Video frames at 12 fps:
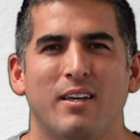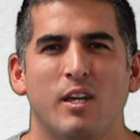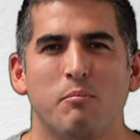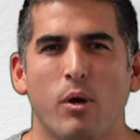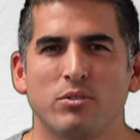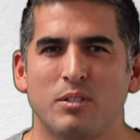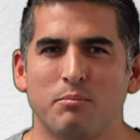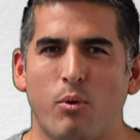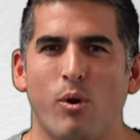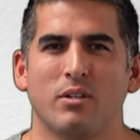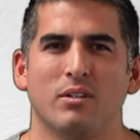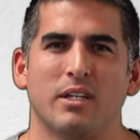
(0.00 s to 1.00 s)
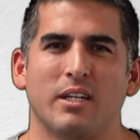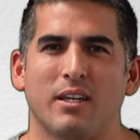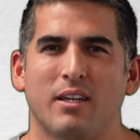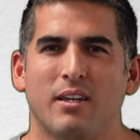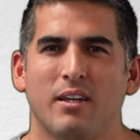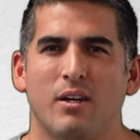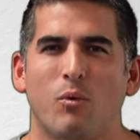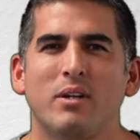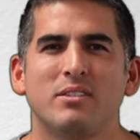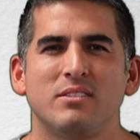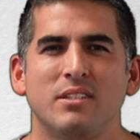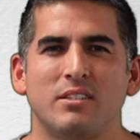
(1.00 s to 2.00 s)
And most importantly, what
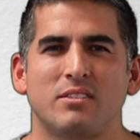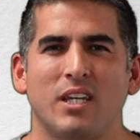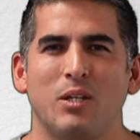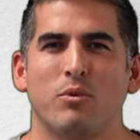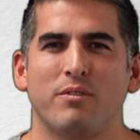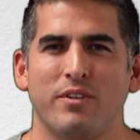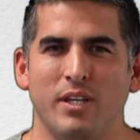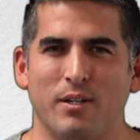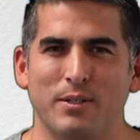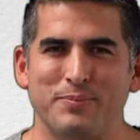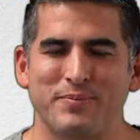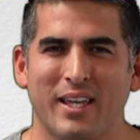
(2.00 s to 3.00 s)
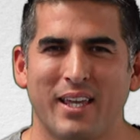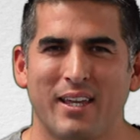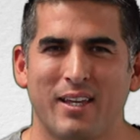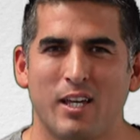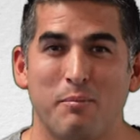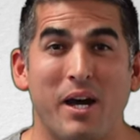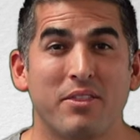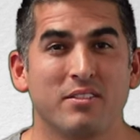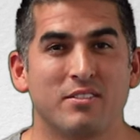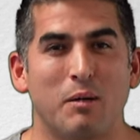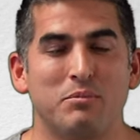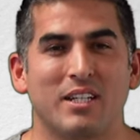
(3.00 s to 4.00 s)
does each scene reveal about the
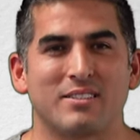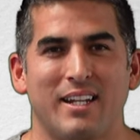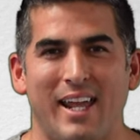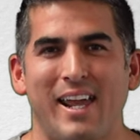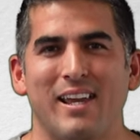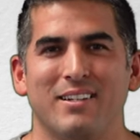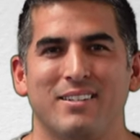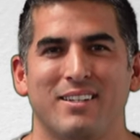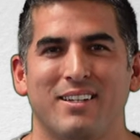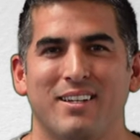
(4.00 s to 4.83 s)
subject at hand?